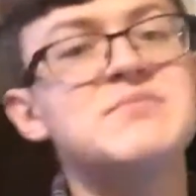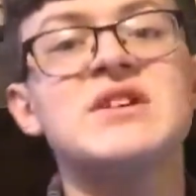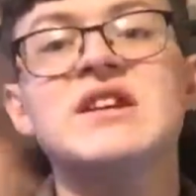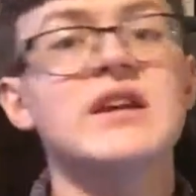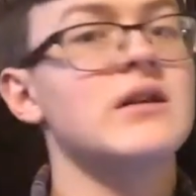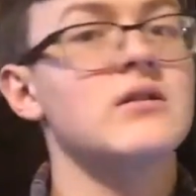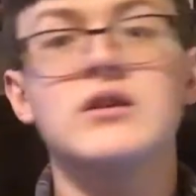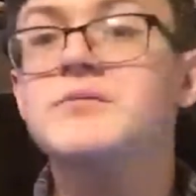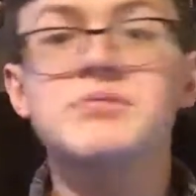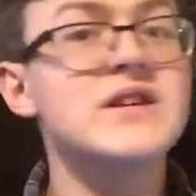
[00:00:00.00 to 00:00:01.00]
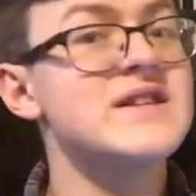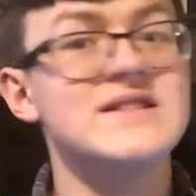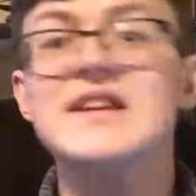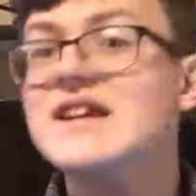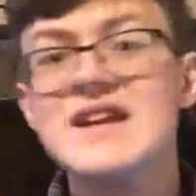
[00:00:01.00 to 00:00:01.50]

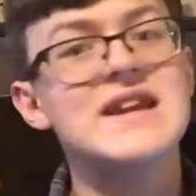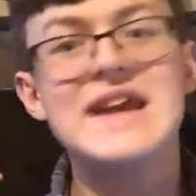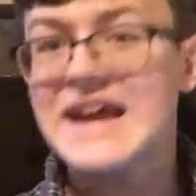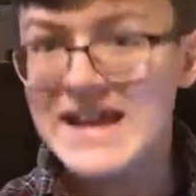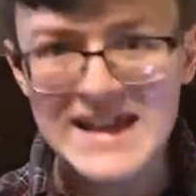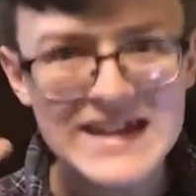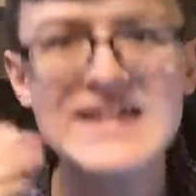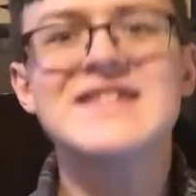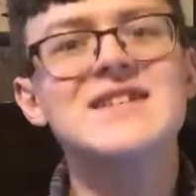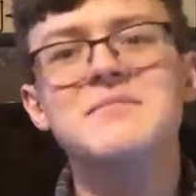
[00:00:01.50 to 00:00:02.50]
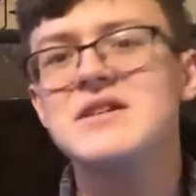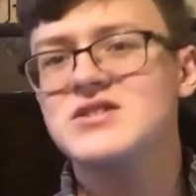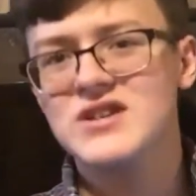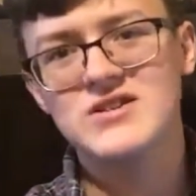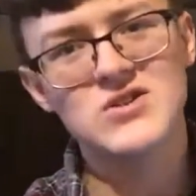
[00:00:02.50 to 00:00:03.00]
send in any
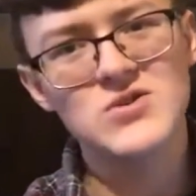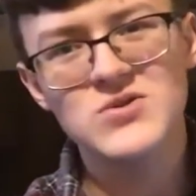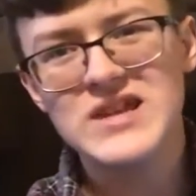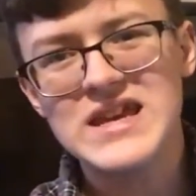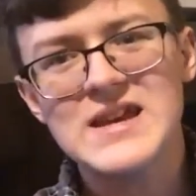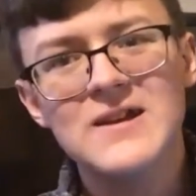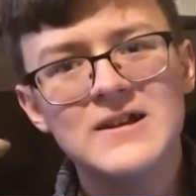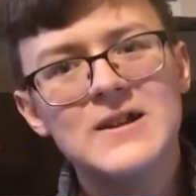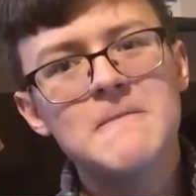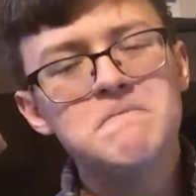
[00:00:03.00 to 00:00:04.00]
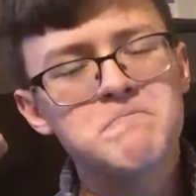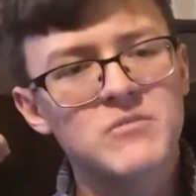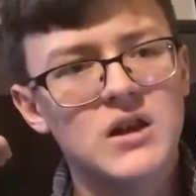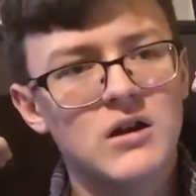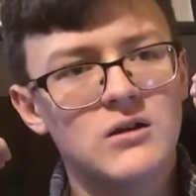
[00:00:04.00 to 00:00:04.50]
submission to the
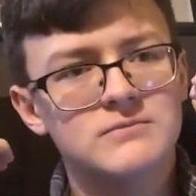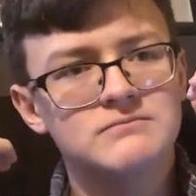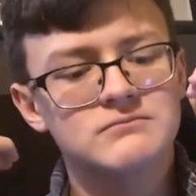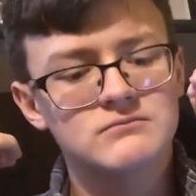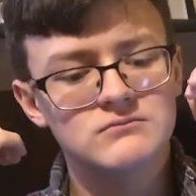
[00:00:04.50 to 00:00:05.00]
channel